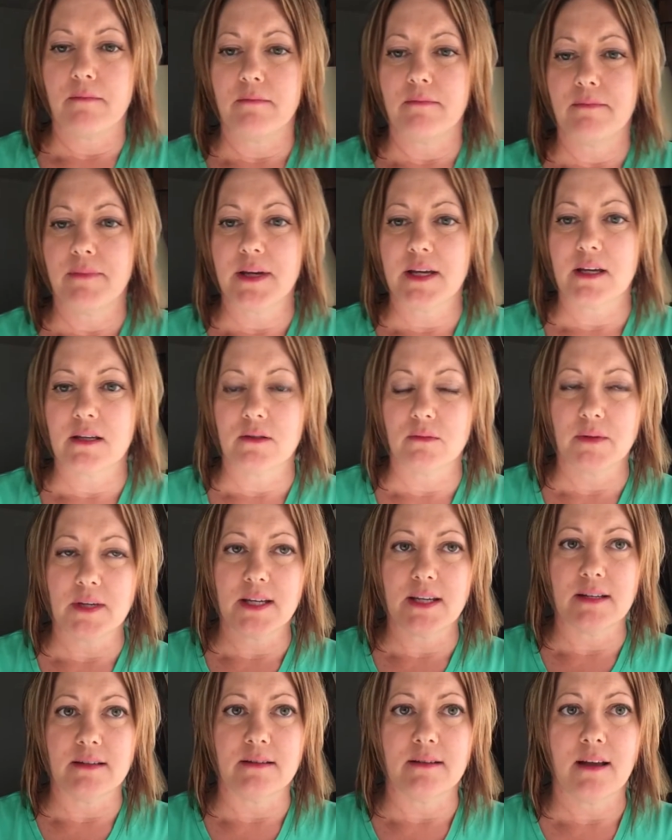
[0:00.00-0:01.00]
because we
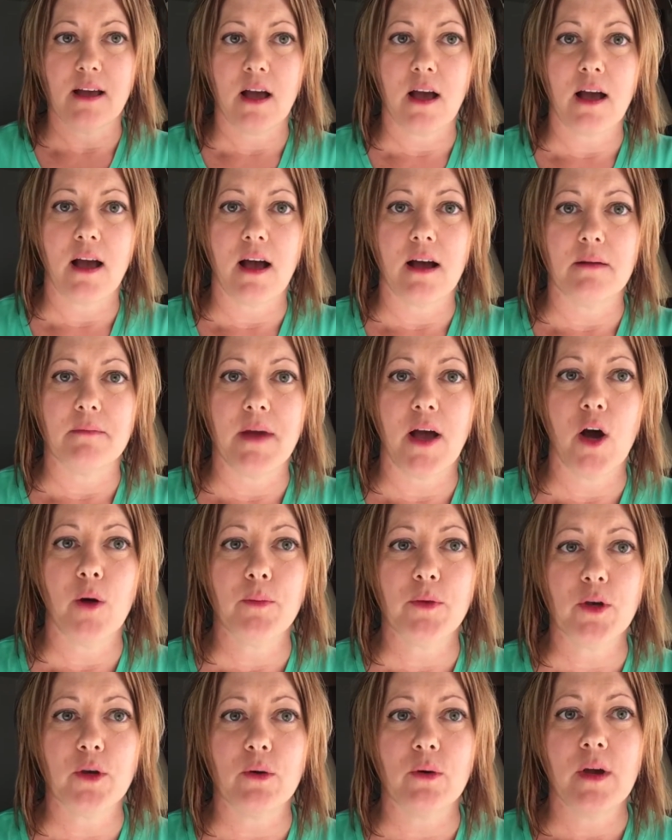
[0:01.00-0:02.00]
can
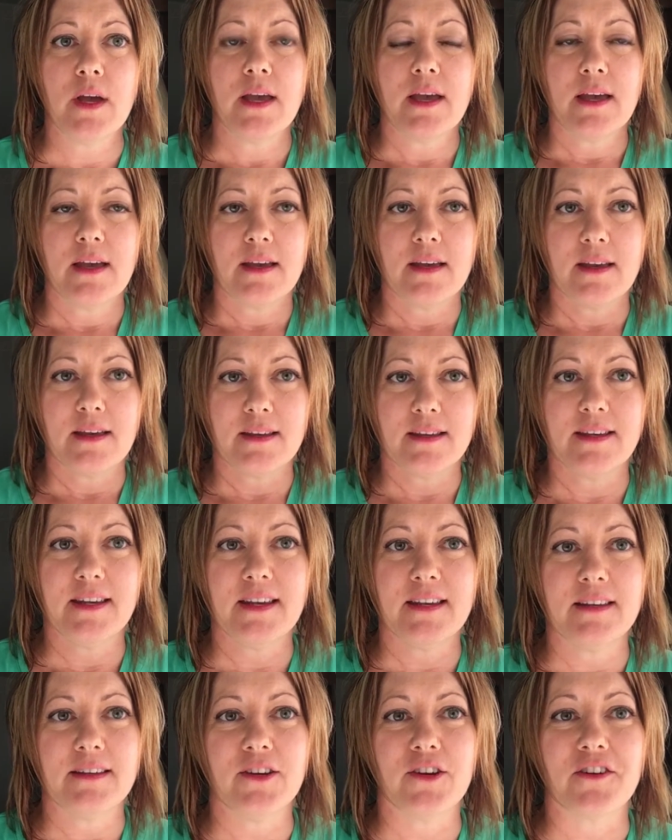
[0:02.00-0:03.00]
help you
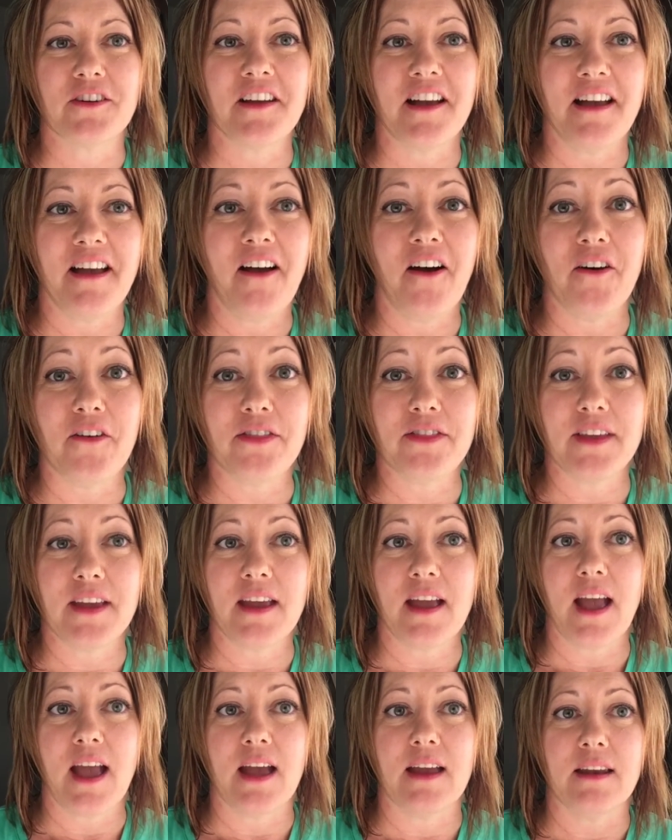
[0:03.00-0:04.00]
get your gut
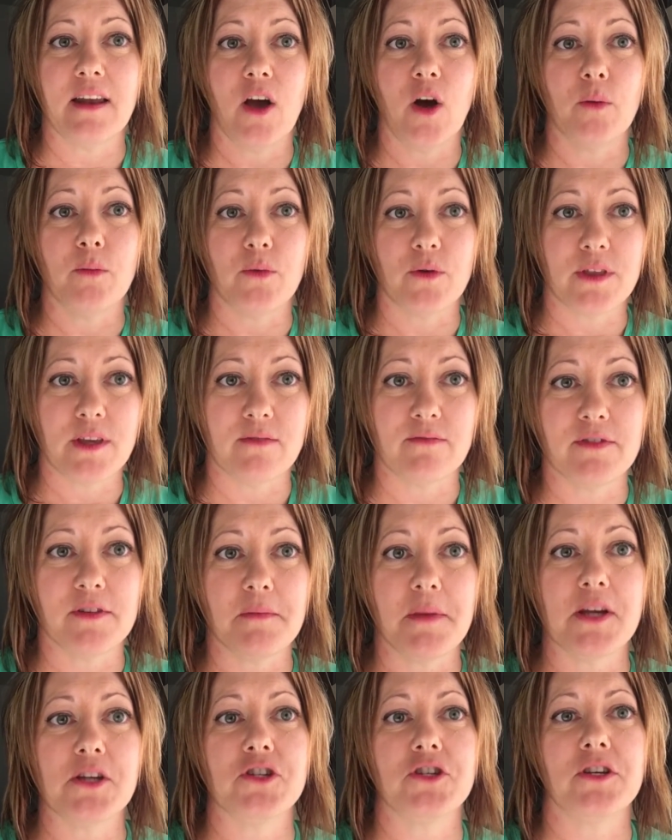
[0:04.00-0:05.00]
healthy and help with
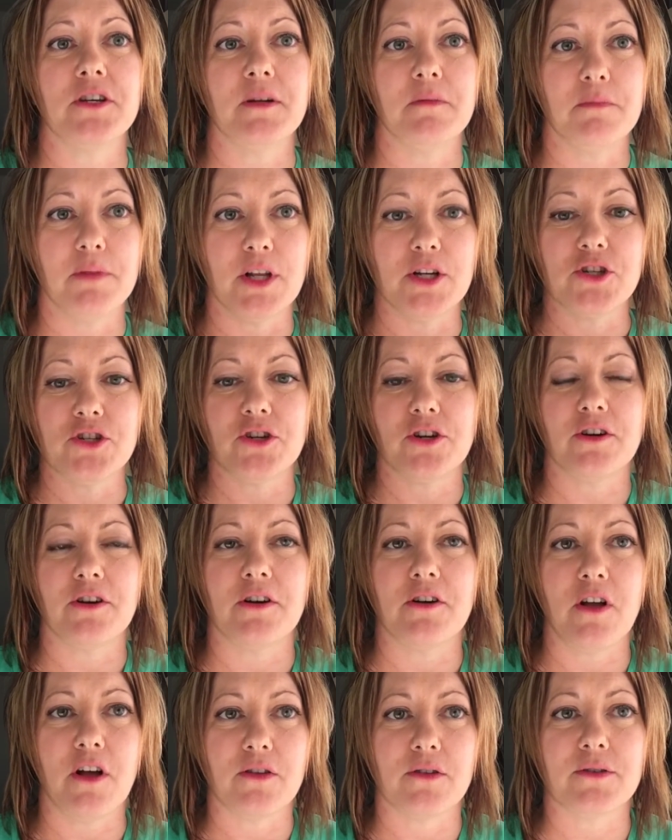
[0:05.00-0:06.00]
inflammation and blood sugar
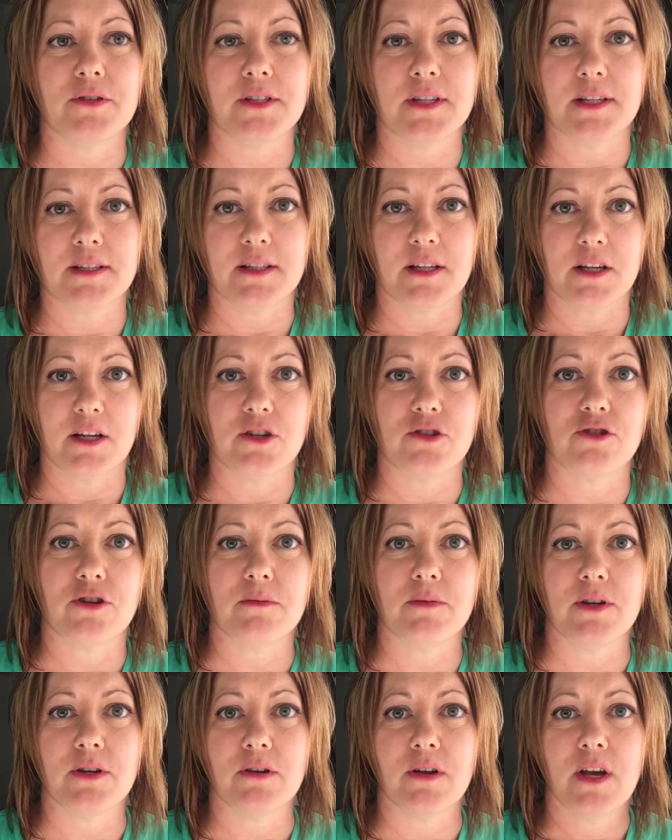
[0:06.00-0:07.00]
and all those things that
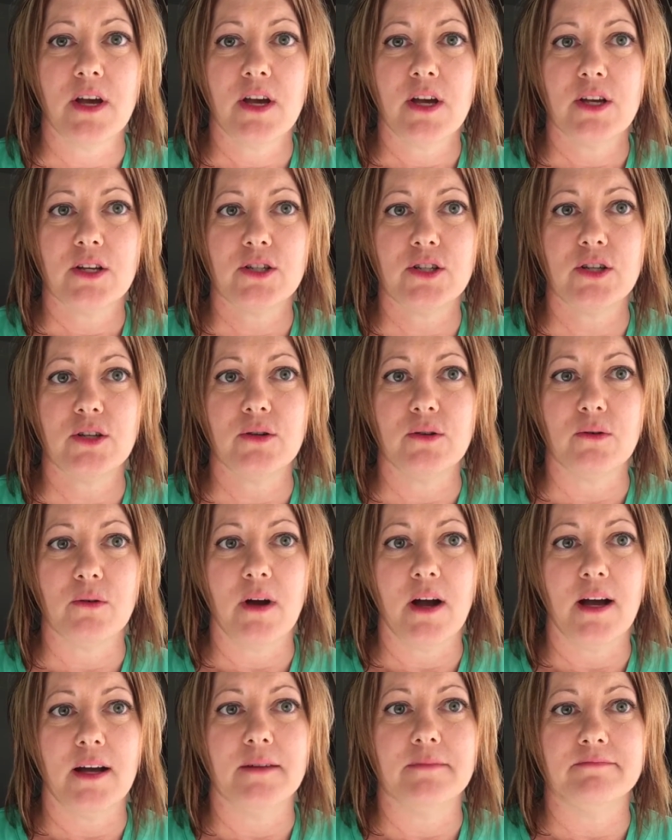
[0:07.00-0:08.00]
contribute to
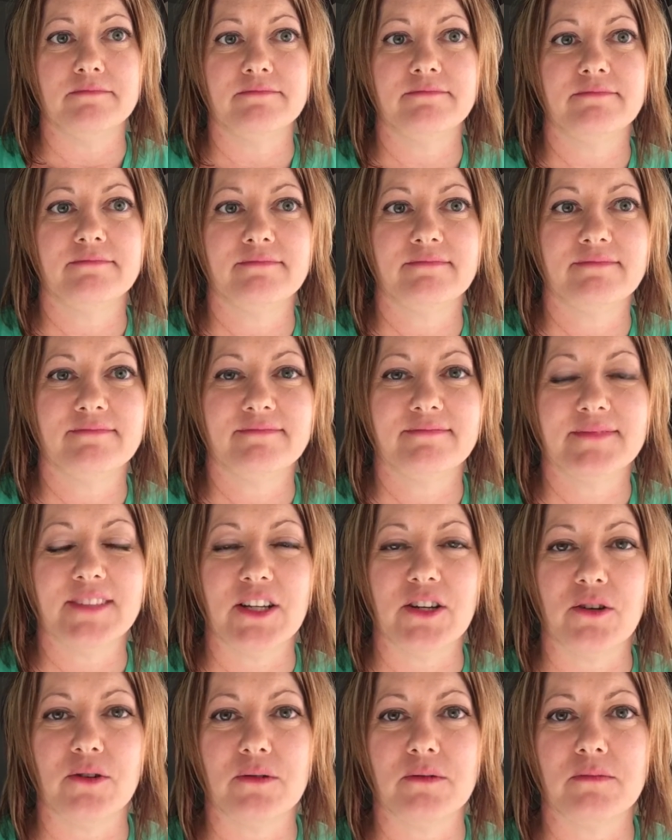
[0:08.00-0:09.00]
you
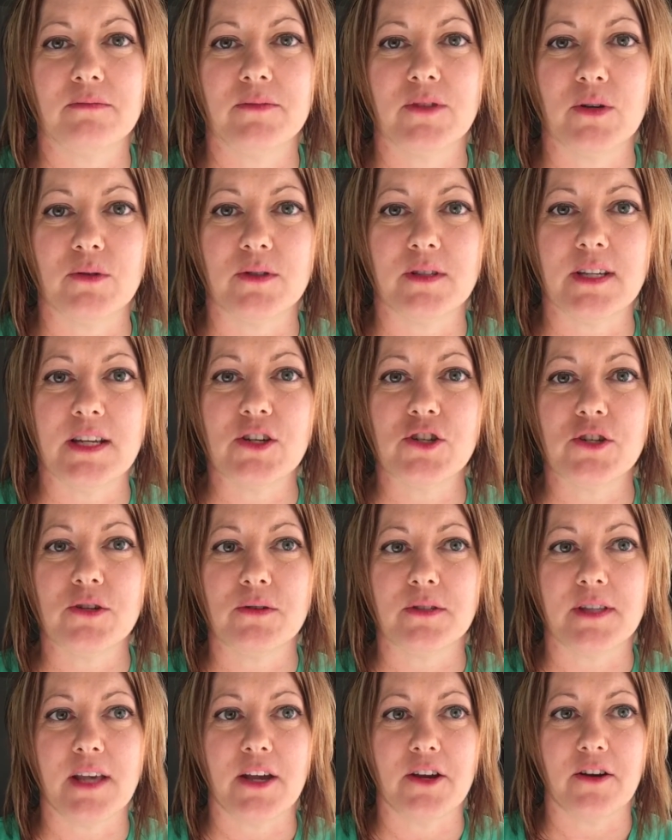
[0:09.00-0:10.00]
know, those
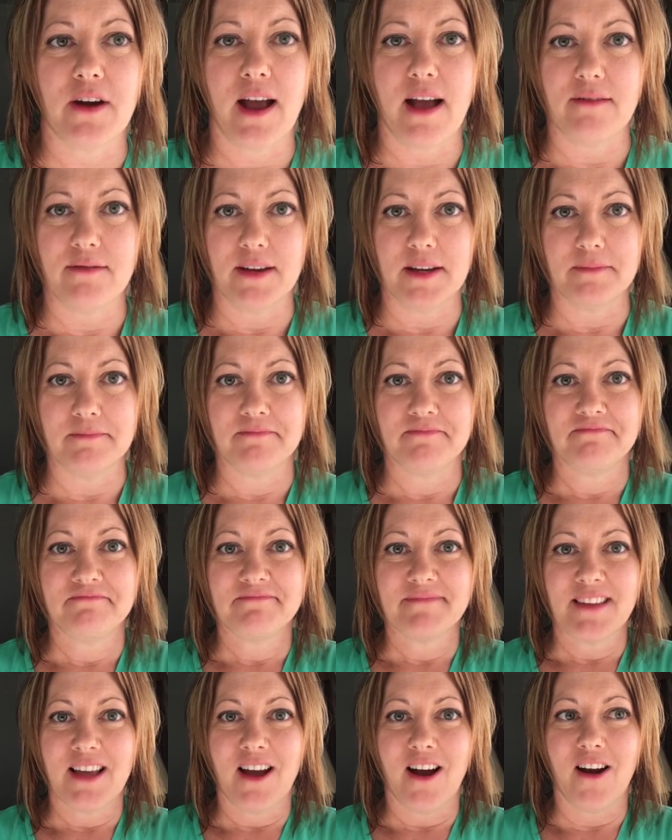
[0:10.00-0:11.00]
issues that you're having.
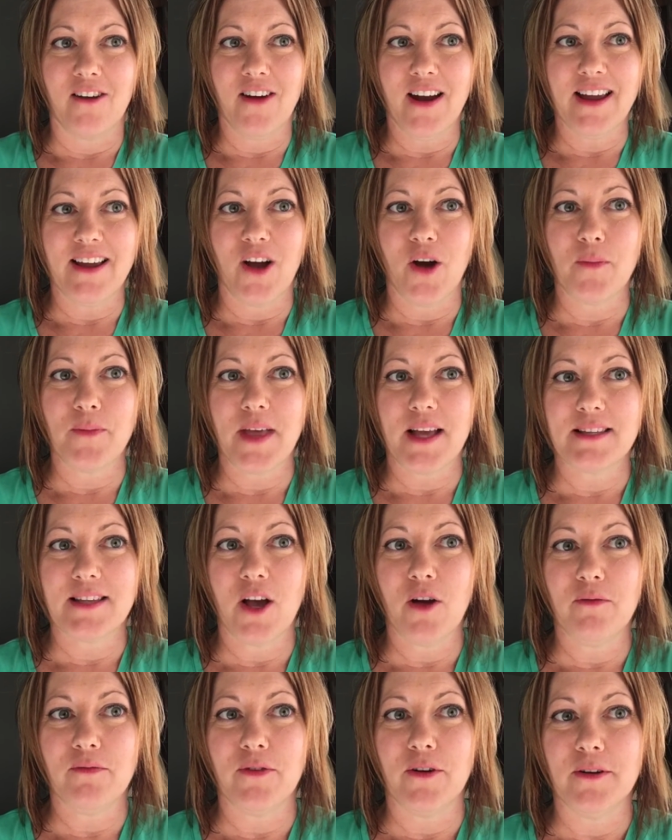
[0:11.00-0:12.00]
All right, hope that's
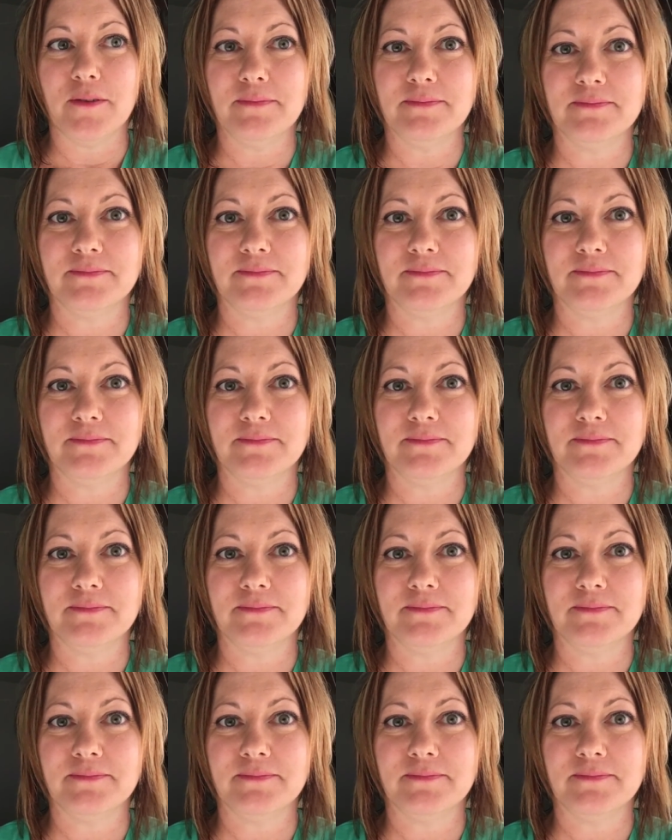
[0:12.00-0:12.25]
helpful.